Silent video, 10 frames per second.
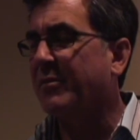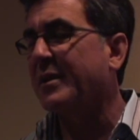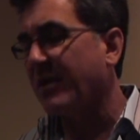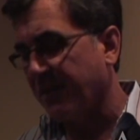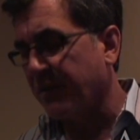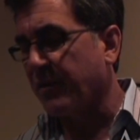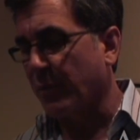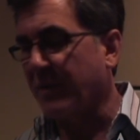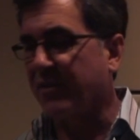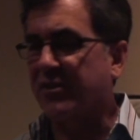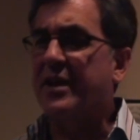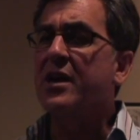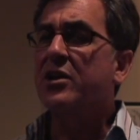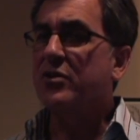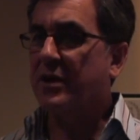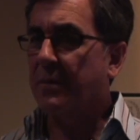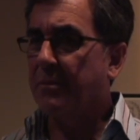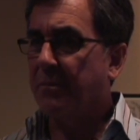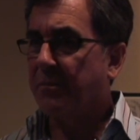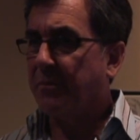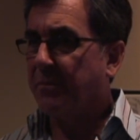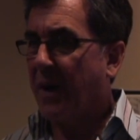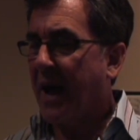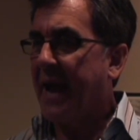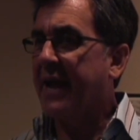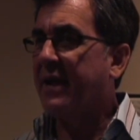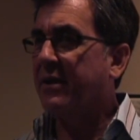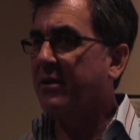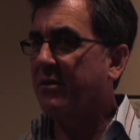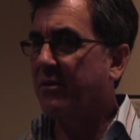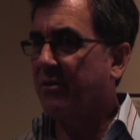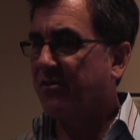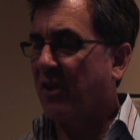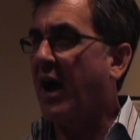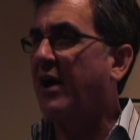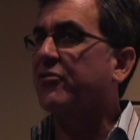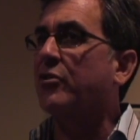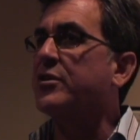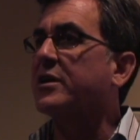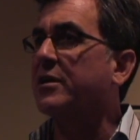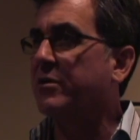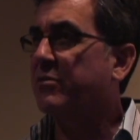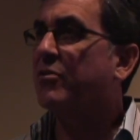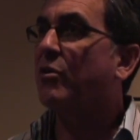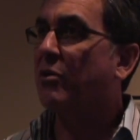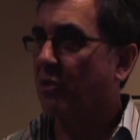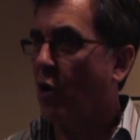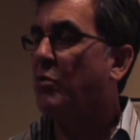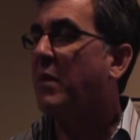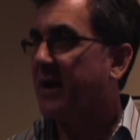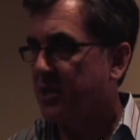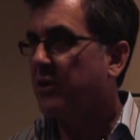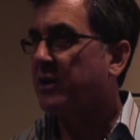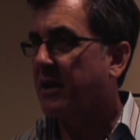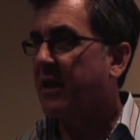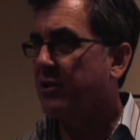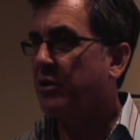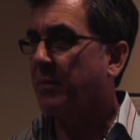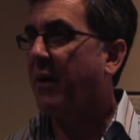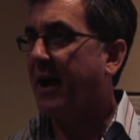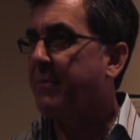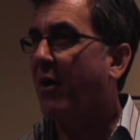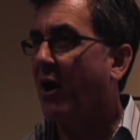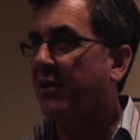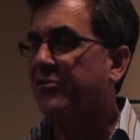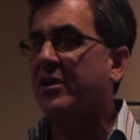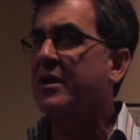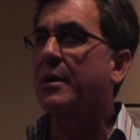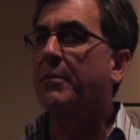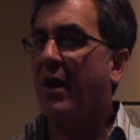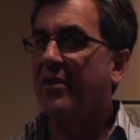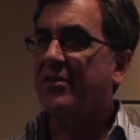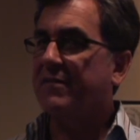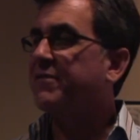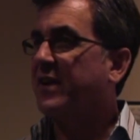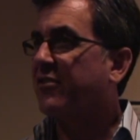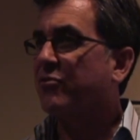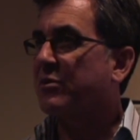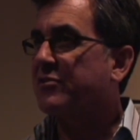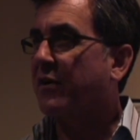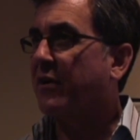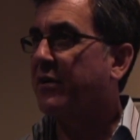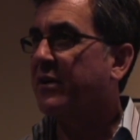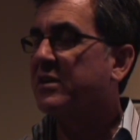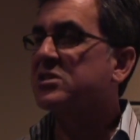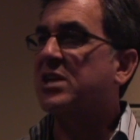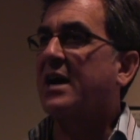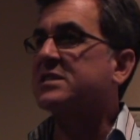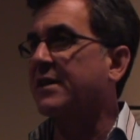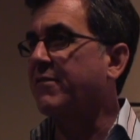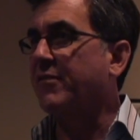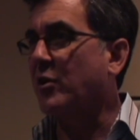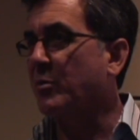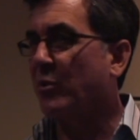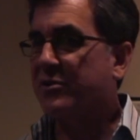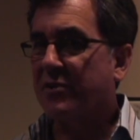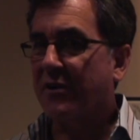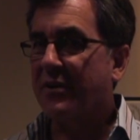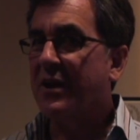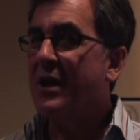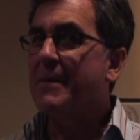I mean, other than real estate, you can buy stocks or you can loan money. You can buy bonds. Bonds have a fixed return. Stocks have a variable return.